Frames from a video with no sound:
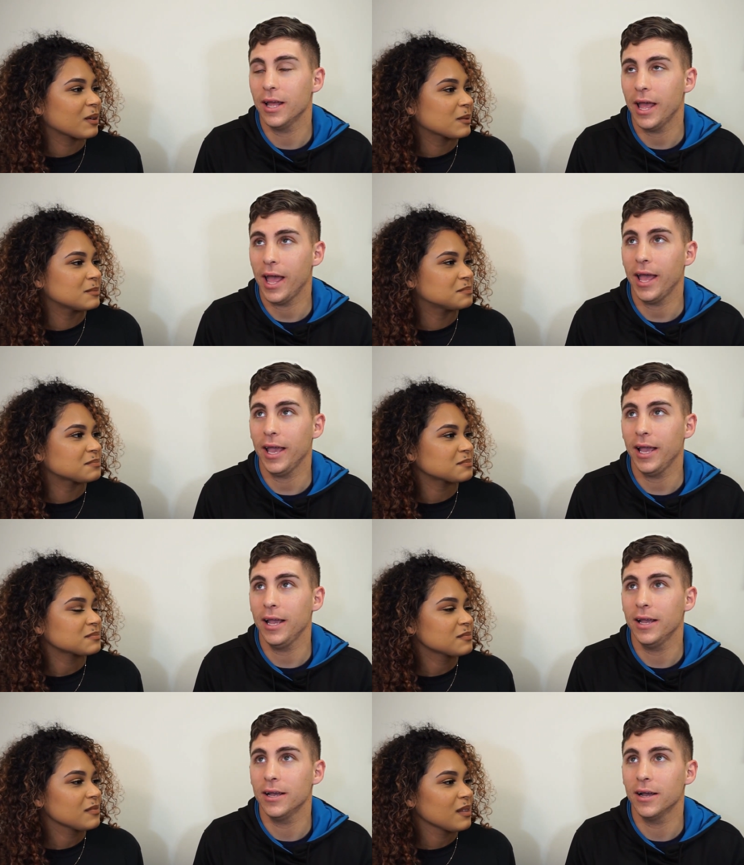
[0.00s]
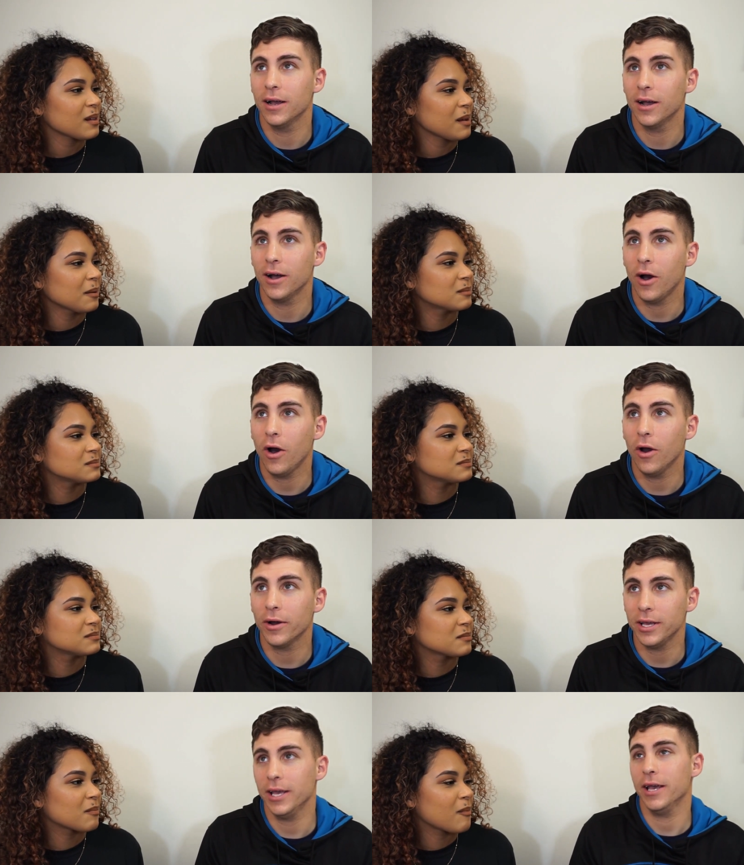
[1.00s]
Speaker 1: A
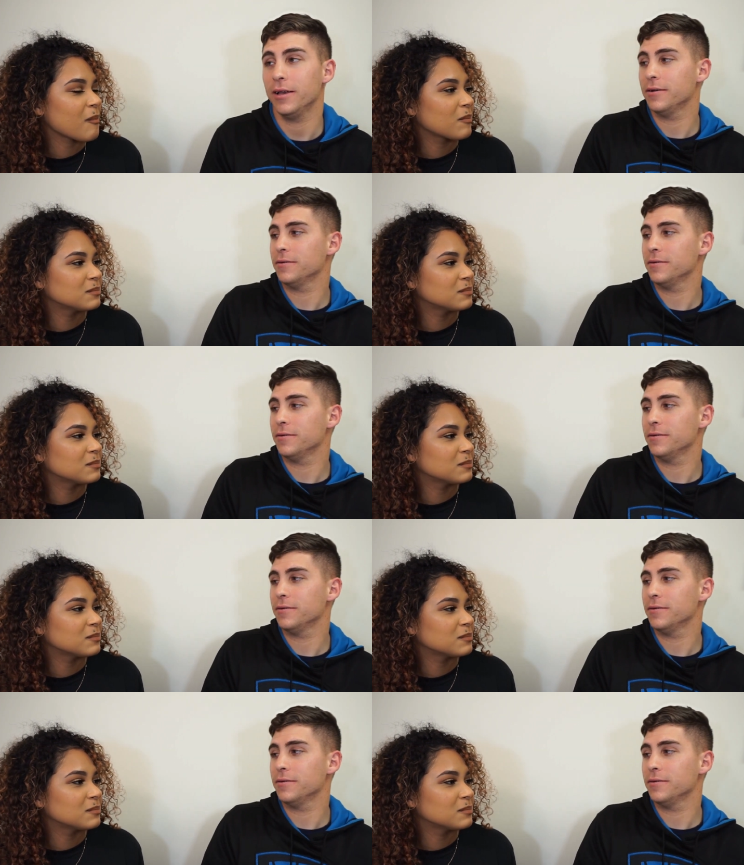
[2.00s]
R E A.